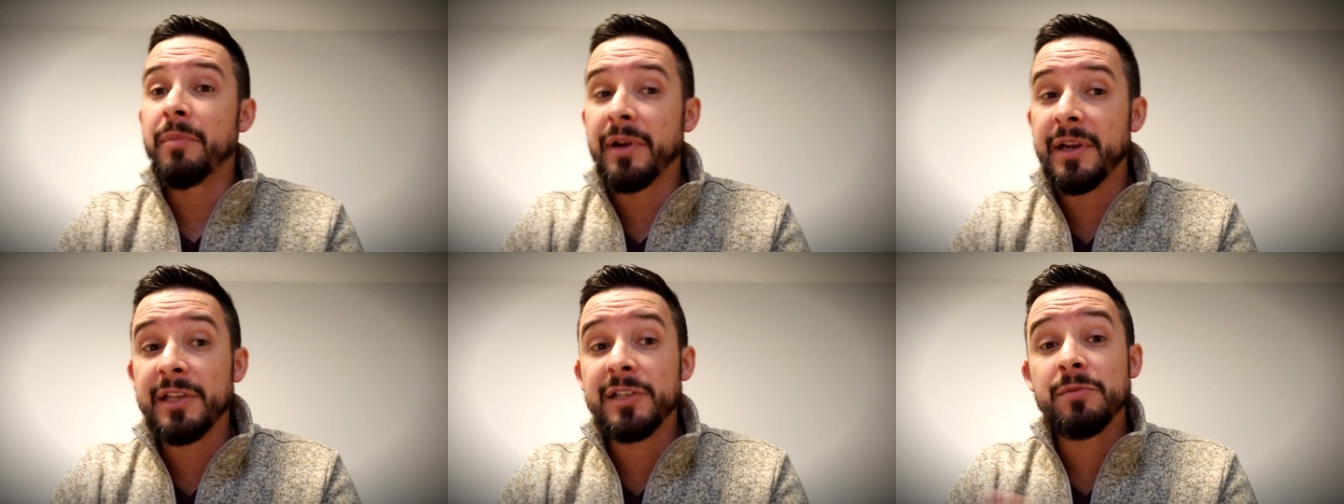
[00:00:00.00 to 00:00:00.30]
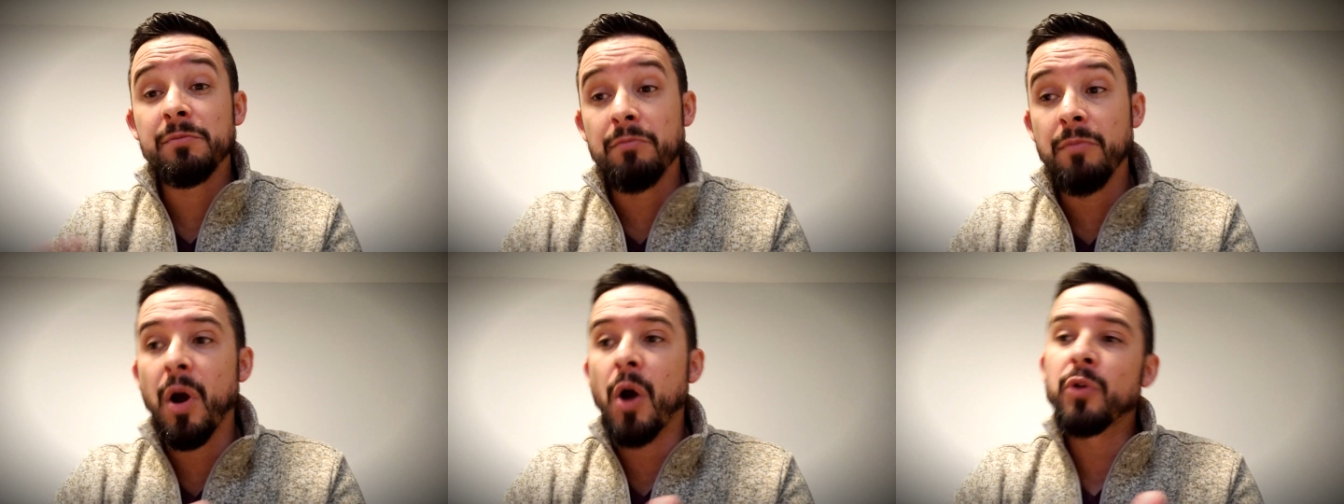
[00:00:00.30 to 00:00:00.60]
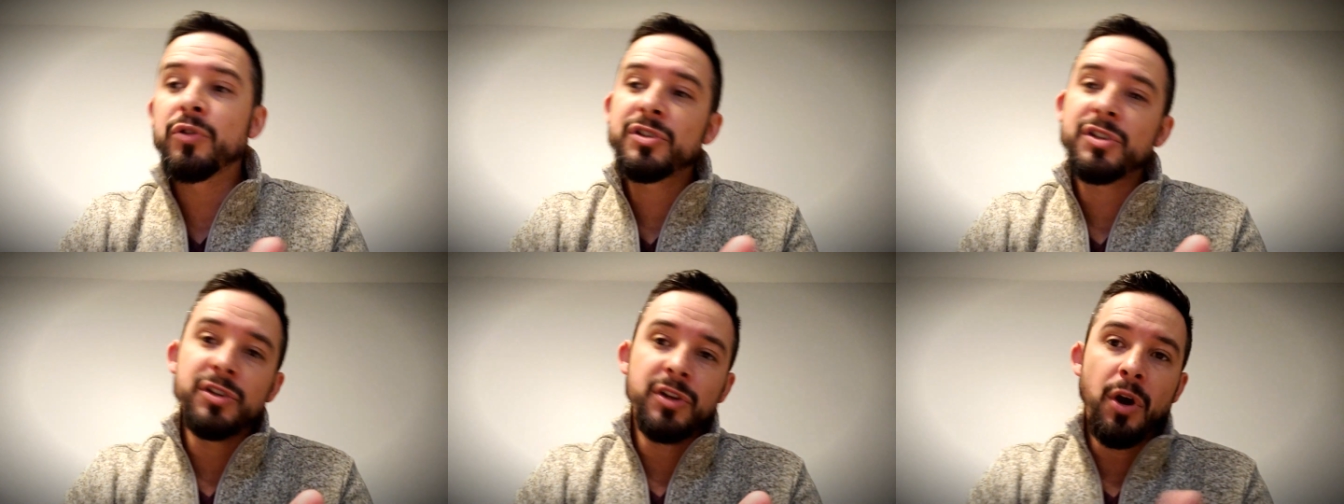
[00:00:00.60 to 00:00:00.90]
but he's
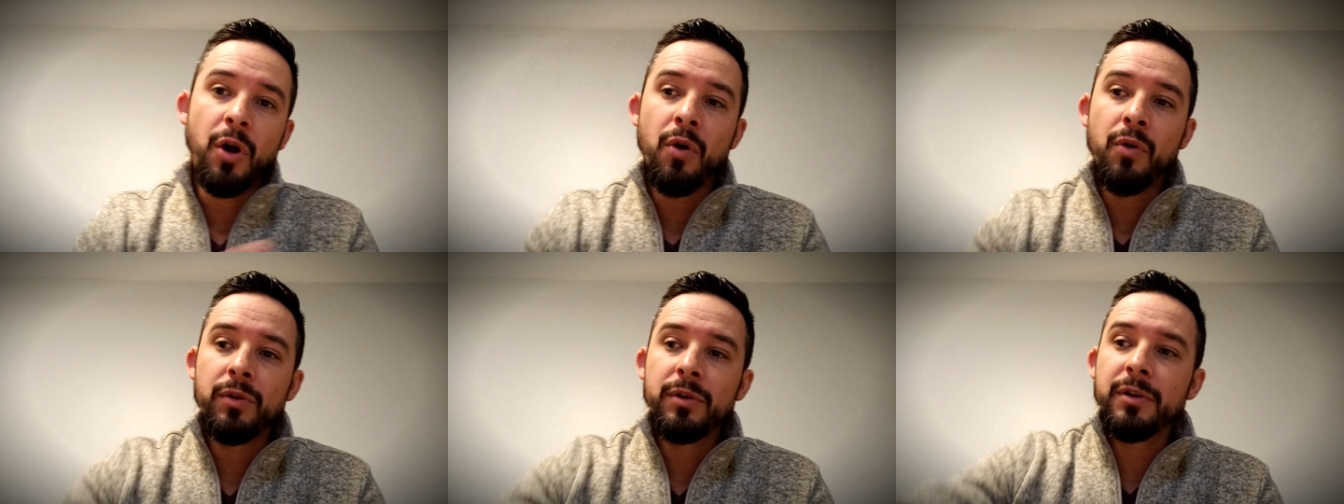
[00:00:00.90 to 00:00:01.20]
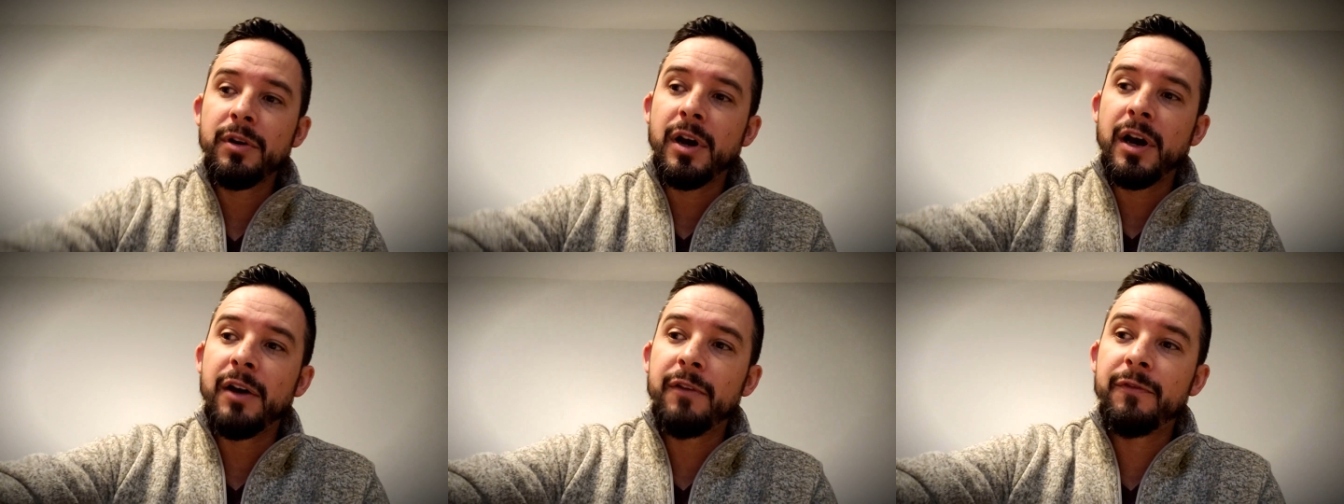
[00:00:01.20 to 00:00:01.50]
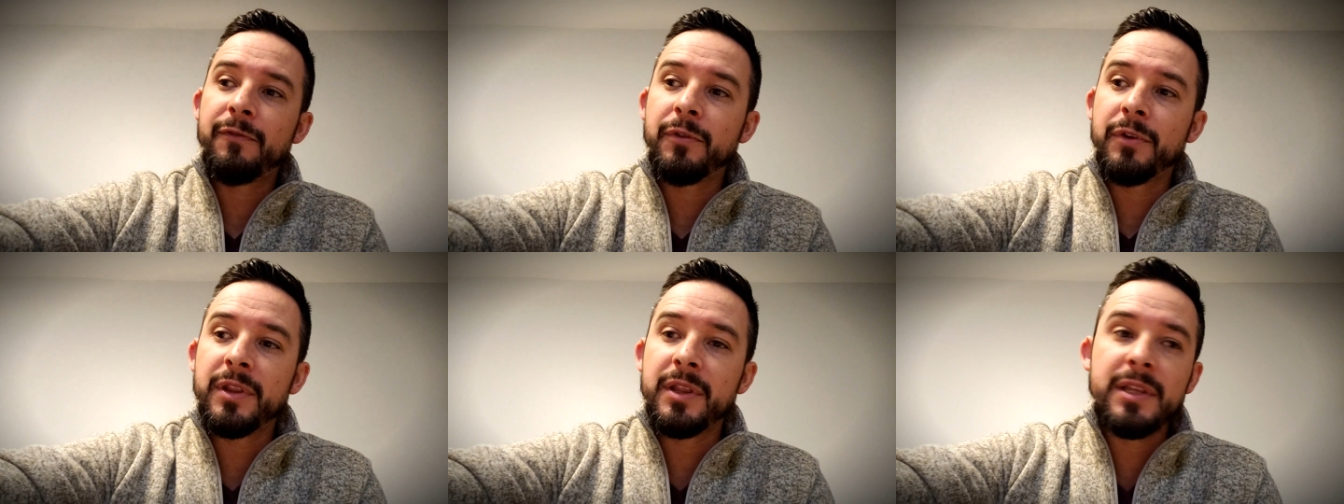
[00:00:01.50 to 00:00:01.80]
most known
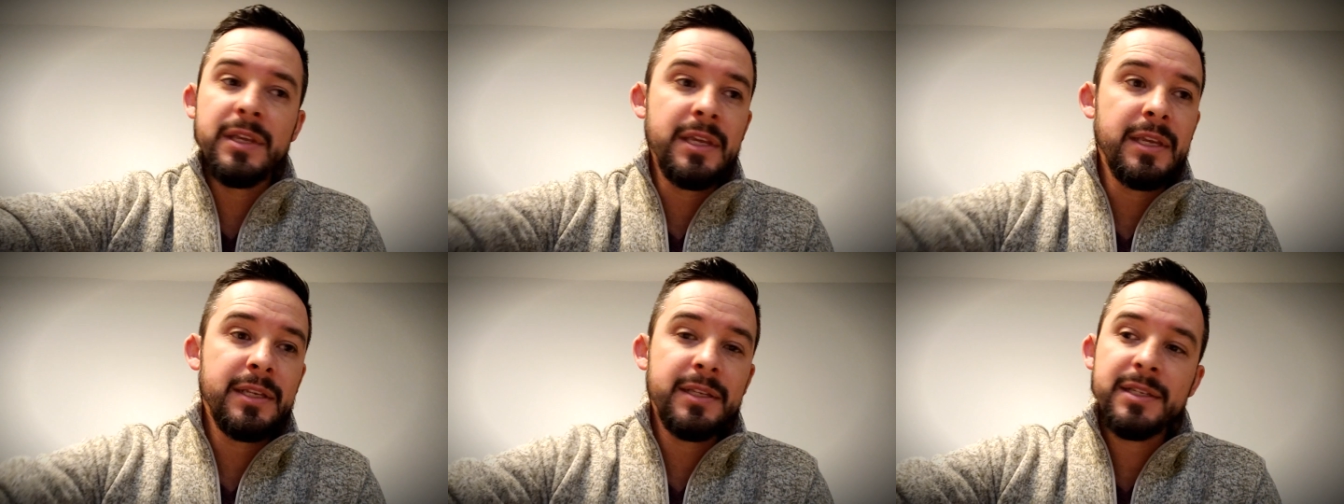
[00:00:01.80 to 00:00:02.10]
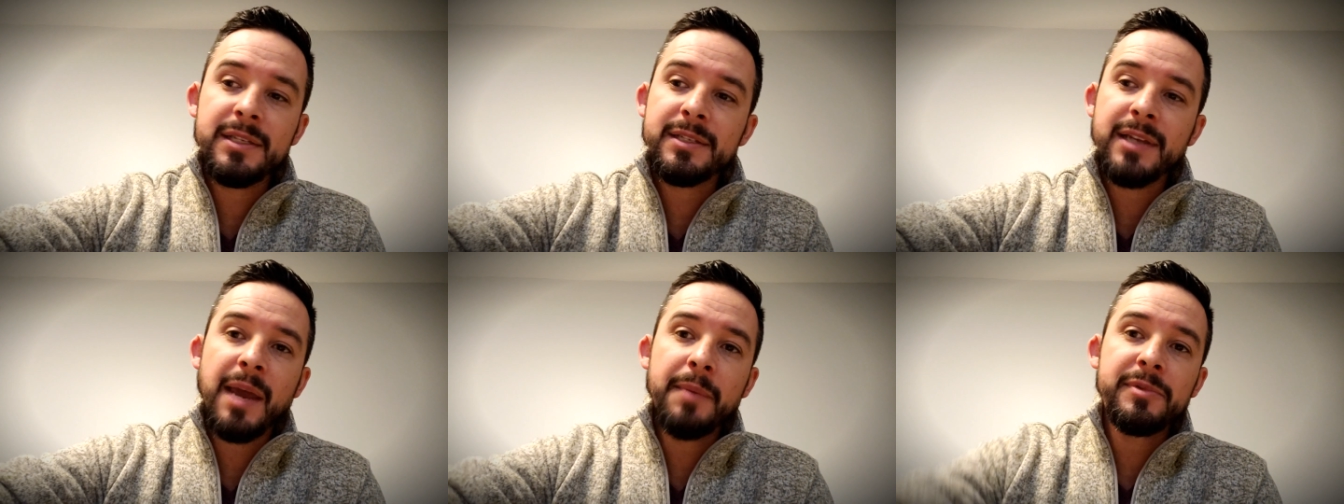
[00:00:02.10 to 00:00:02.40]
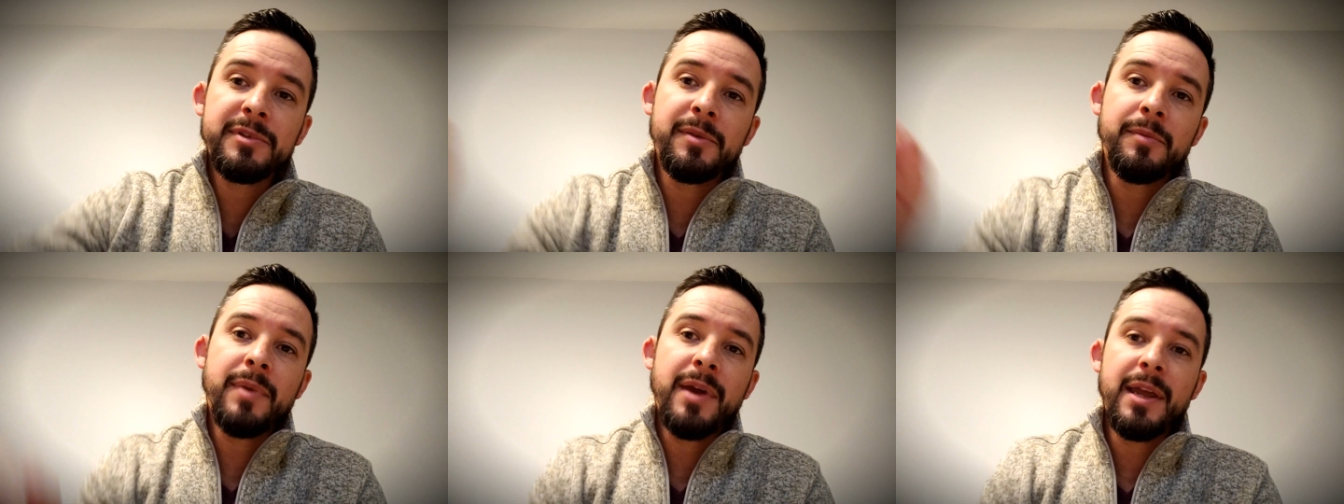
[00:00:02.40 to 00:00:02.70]
for these
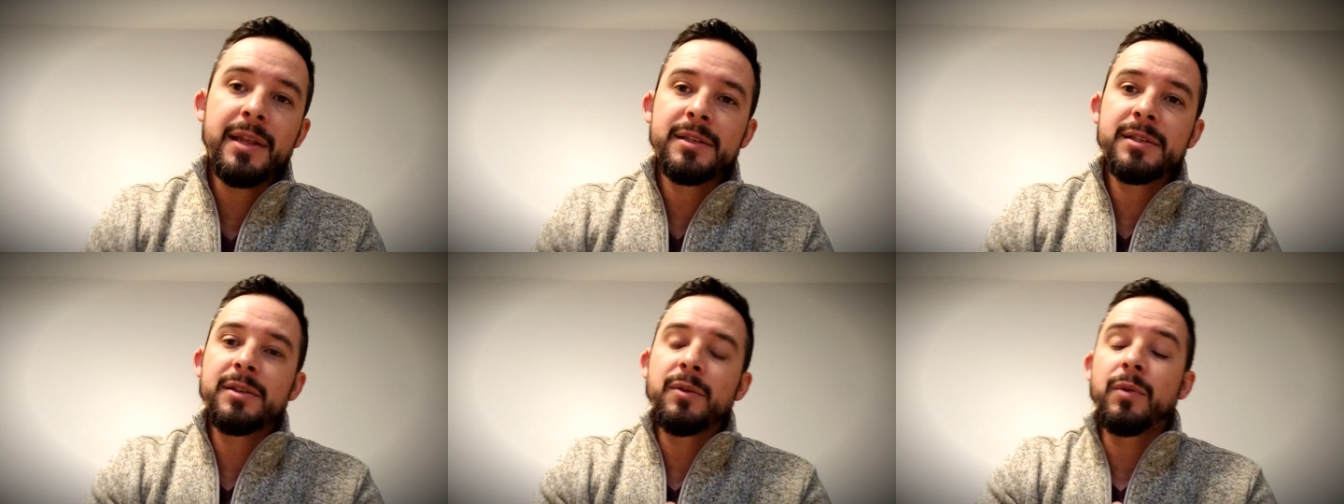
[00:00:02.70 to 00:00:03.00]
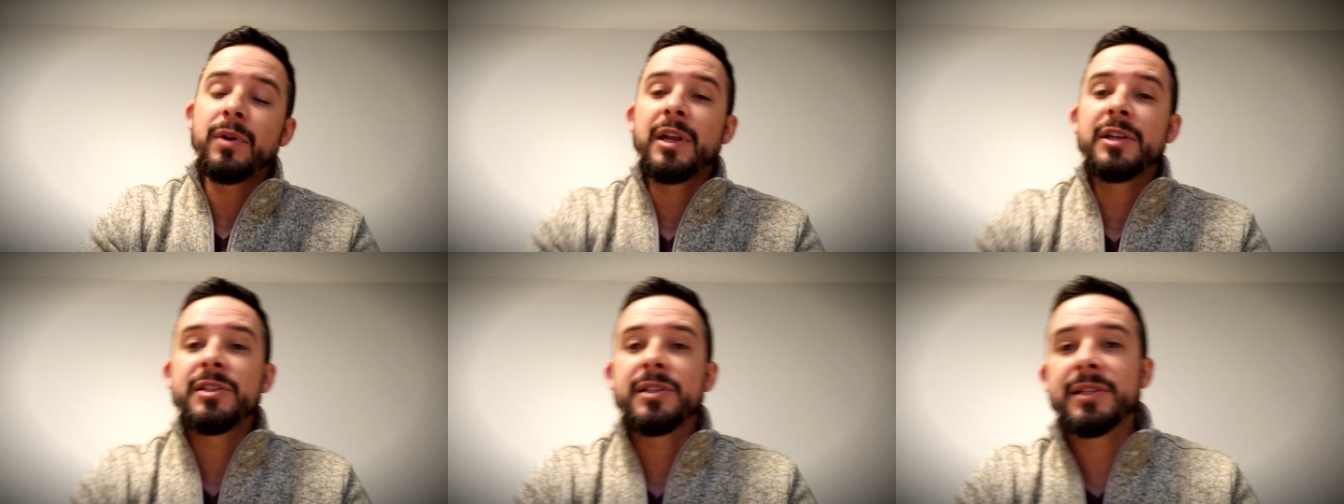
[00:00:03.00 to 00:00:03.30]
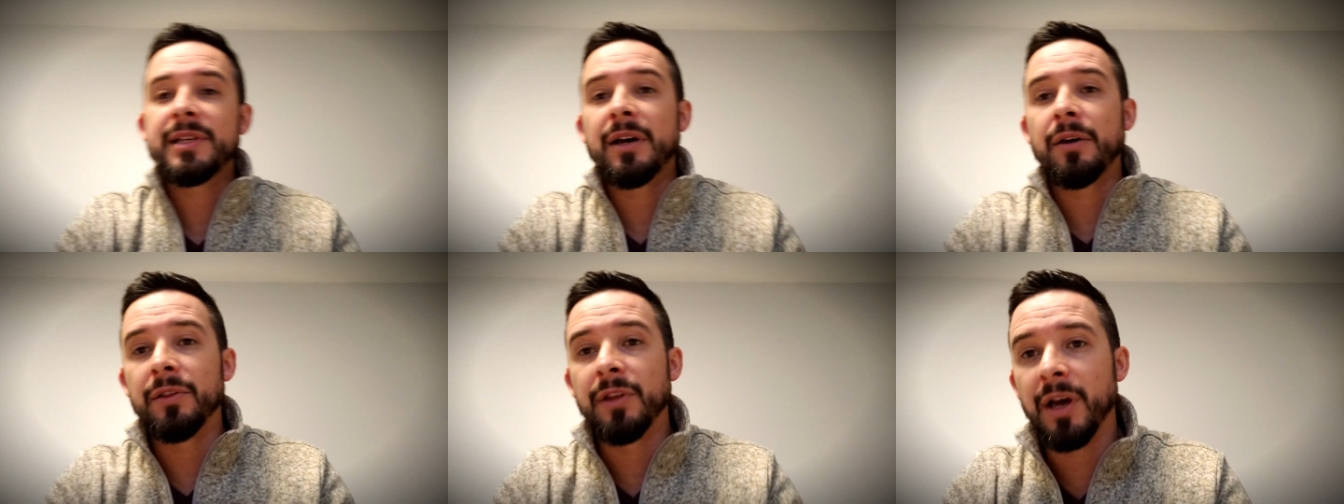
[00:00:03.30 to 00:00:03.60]
types of baits, the one I
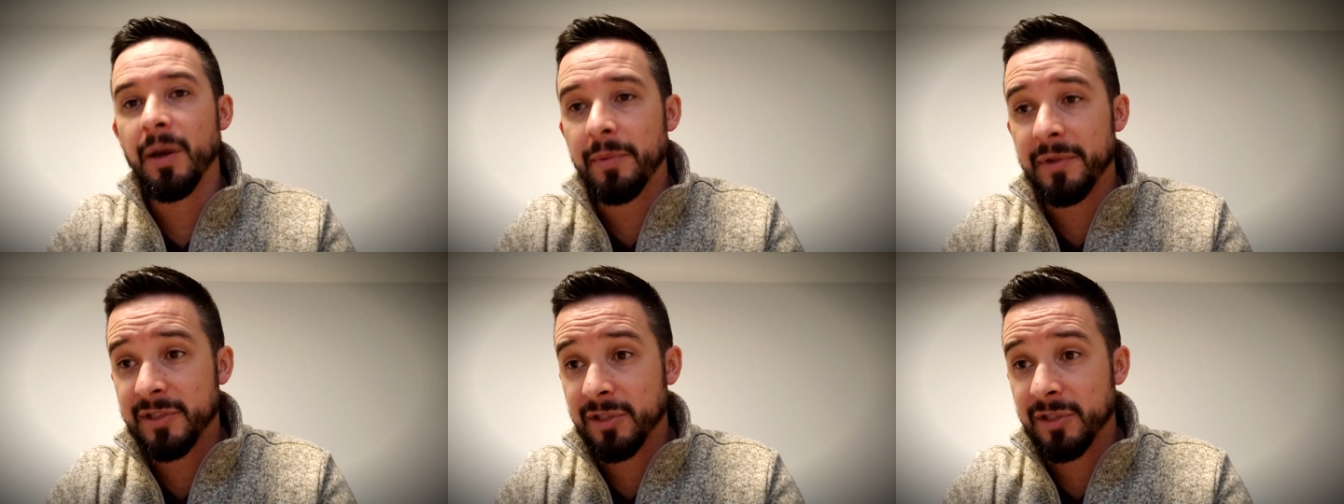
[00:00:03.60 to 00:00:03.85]
just held up.